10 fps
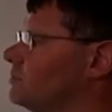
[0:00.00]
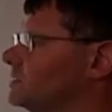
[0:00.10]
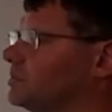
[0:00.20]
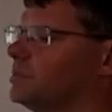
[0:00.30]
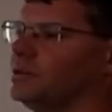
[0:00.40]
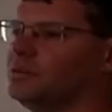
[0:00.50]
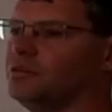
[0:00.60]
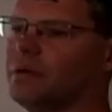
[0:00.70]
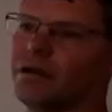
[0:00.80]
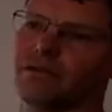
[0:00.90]
which can be
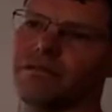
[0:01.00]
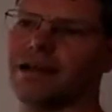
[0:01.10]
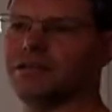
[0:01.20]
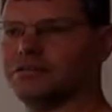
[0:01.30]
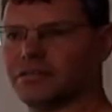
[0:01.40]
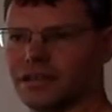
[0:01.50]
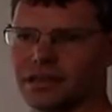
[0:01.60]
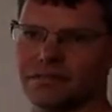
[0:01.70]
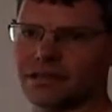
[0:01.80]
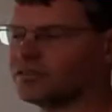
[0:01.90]
numerical values and they can
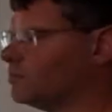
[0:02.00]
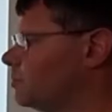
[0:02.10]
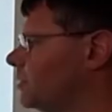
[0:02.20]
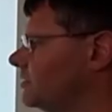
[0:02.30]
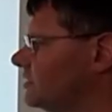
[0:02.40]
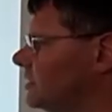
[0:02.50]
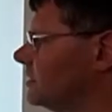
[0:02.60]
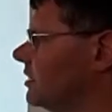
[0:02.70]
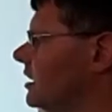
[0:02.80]
have decimal points in,